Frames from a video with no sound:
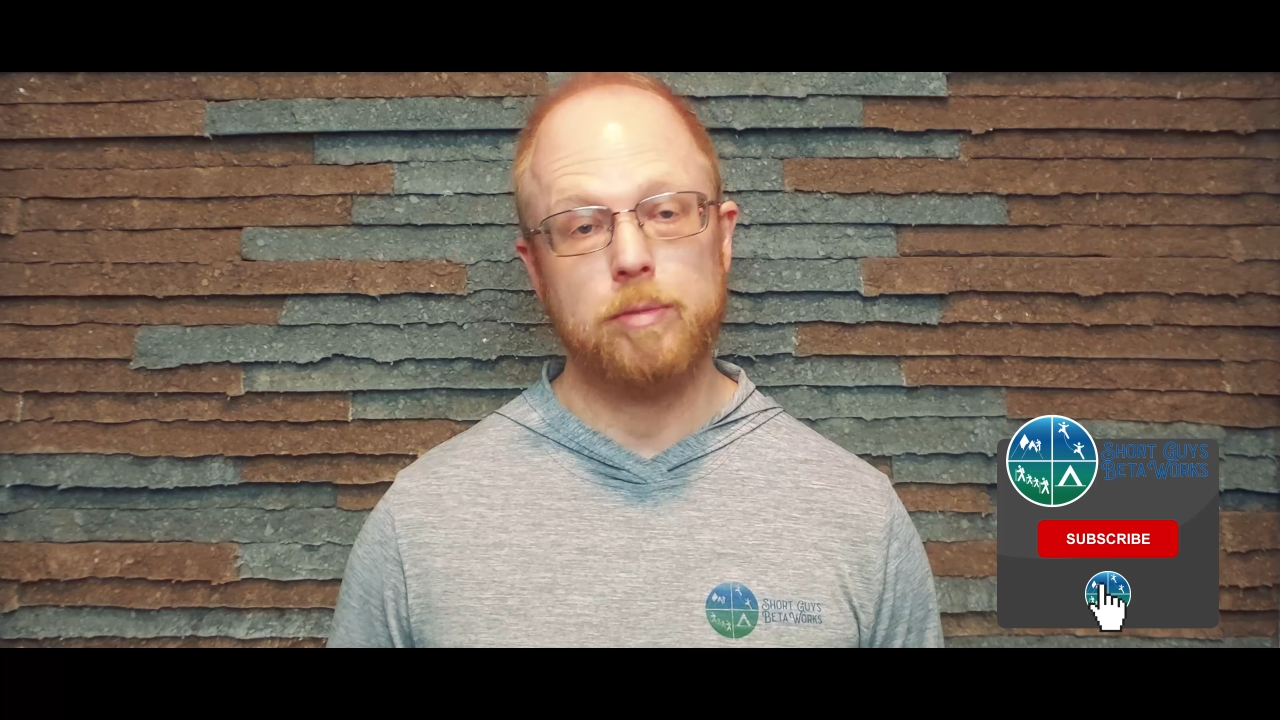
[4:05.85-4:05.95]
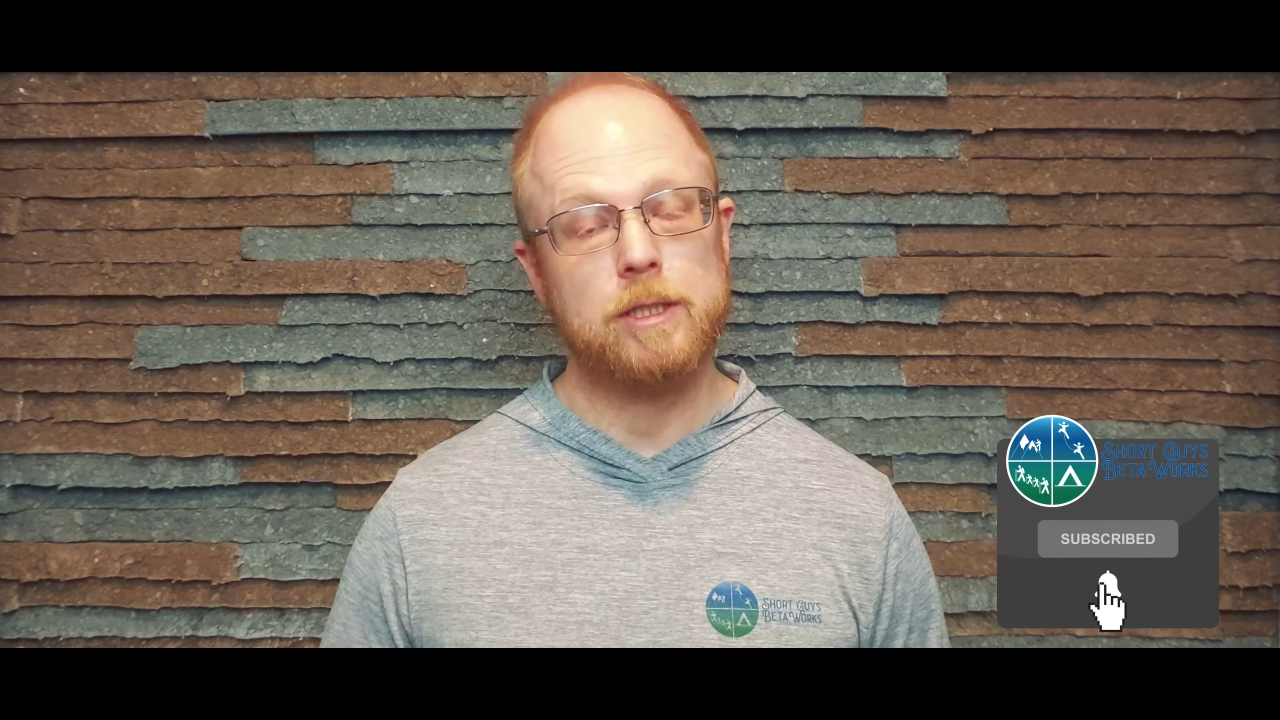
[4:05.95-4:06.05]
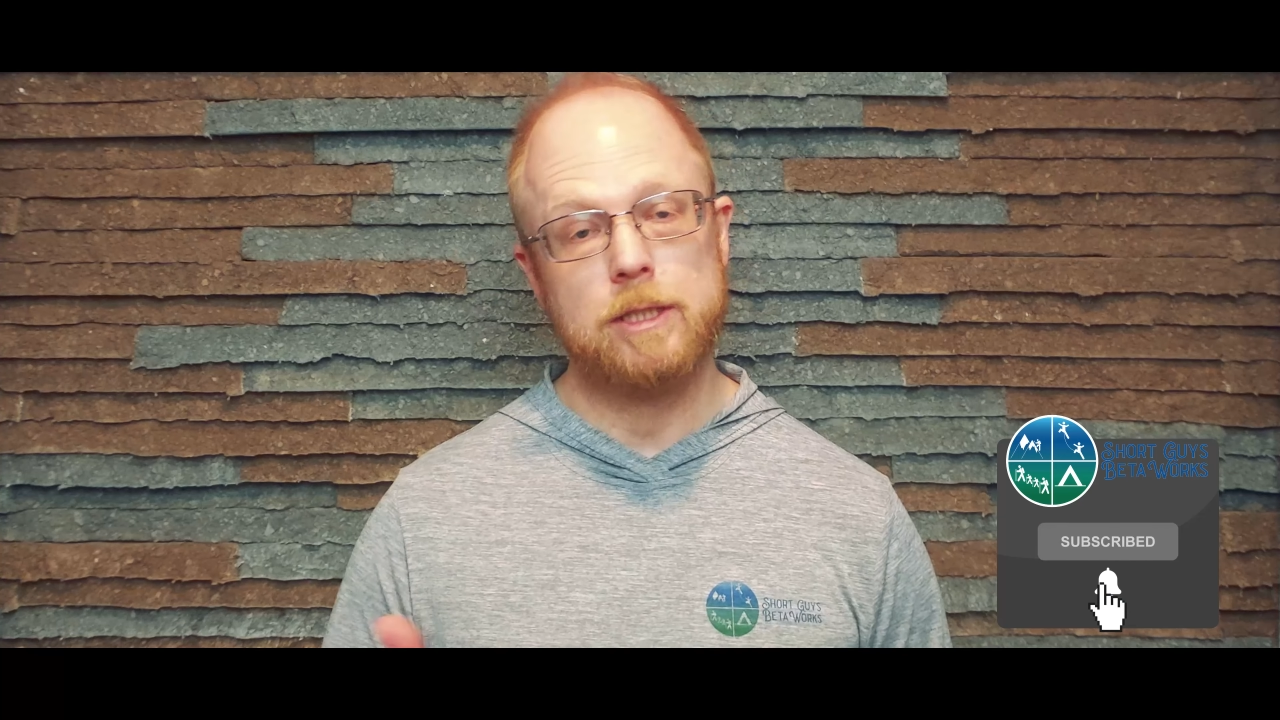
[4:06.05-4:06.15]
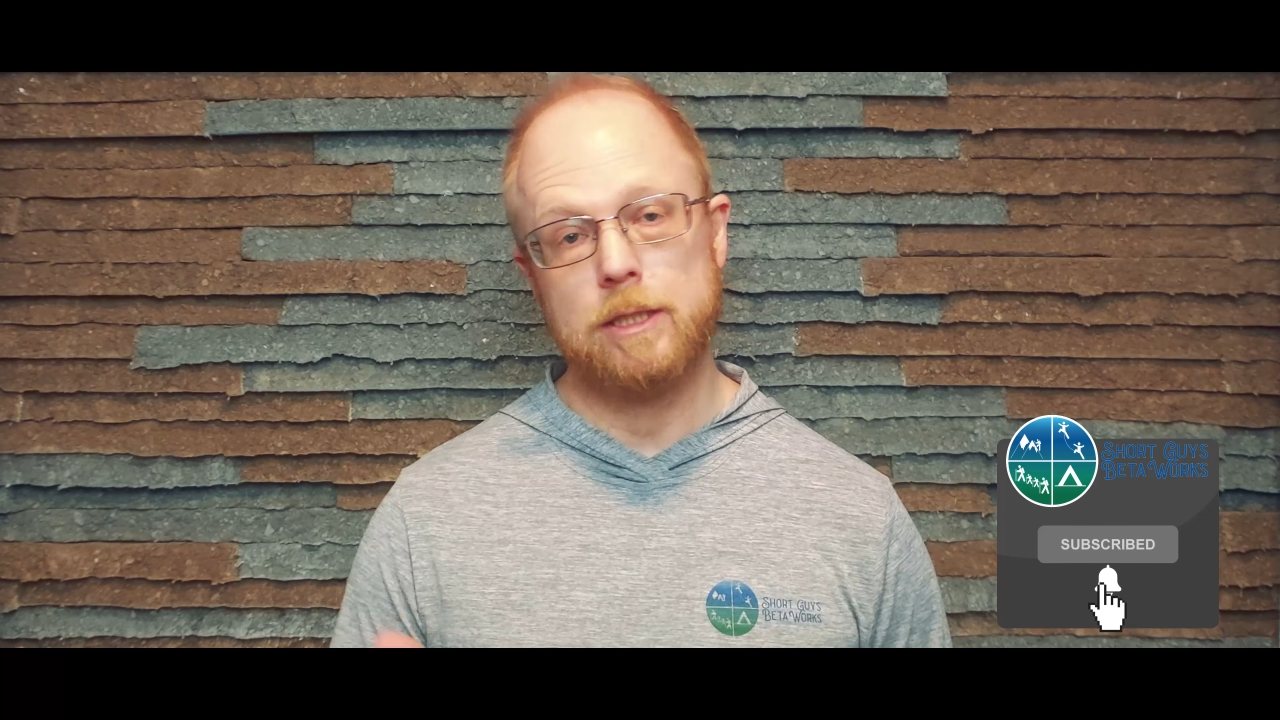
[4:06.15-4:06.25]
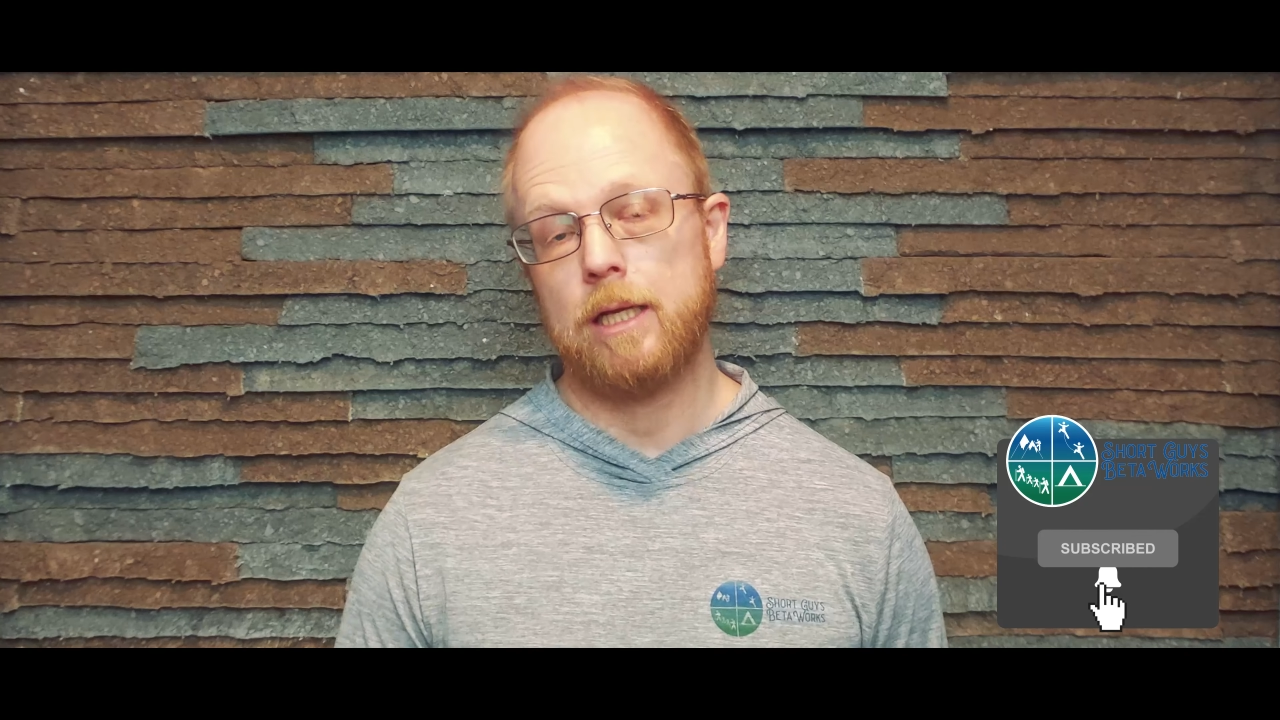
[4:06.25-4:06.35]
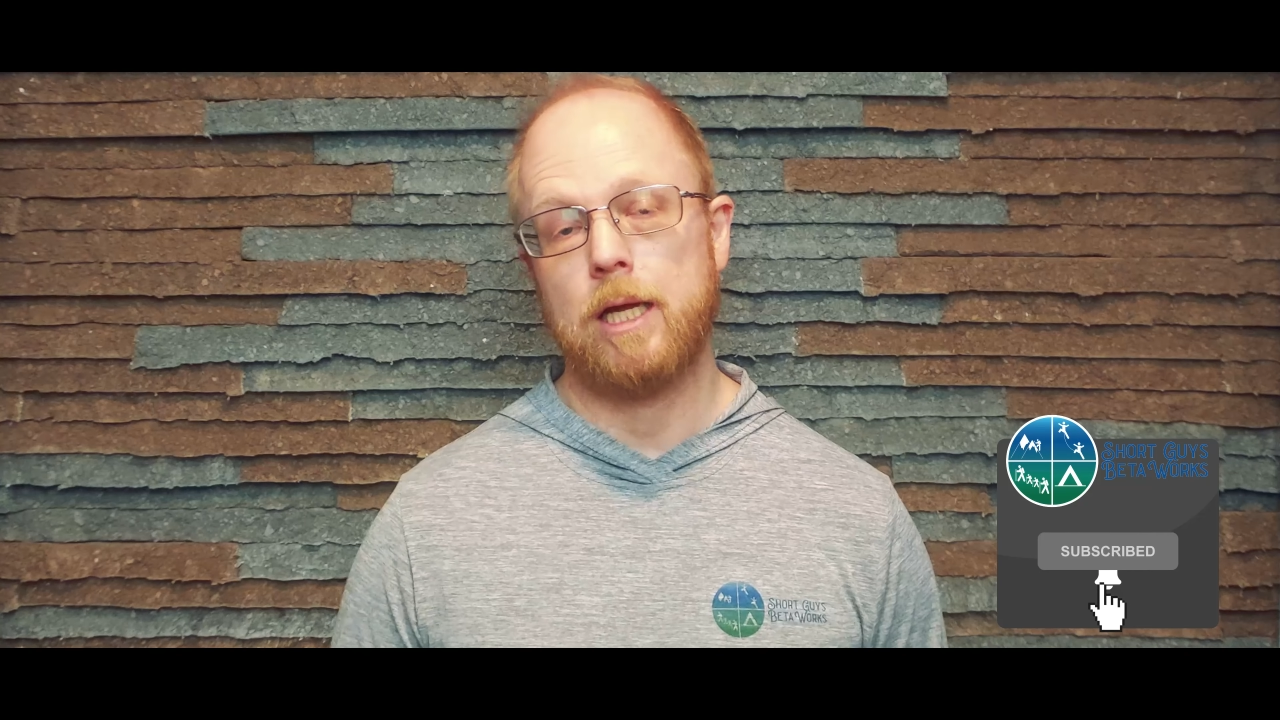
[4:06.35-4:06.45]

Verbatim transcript: Please hit that